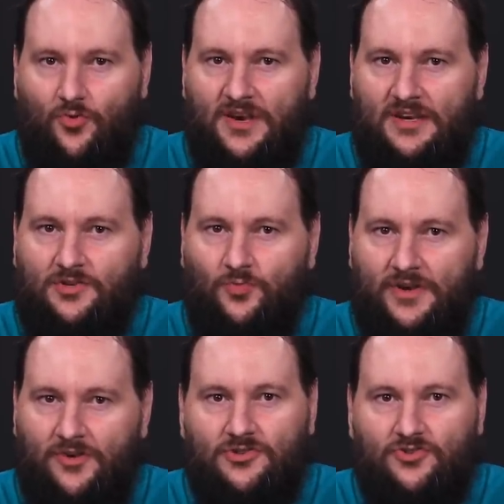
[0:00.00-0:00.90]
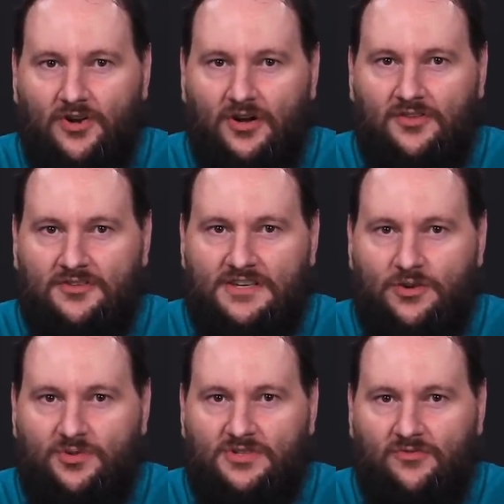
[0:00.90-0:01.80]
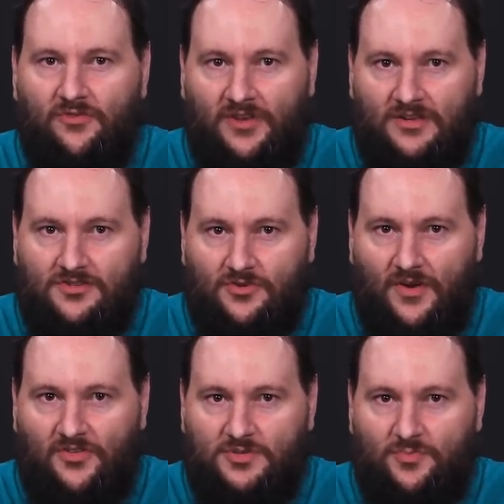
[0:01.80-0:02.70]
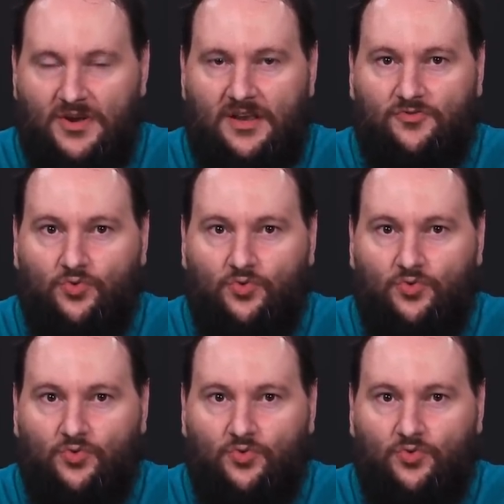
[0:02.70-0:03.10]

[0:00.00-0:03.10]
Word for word: we need to reconstruct the sequence of events around the spring of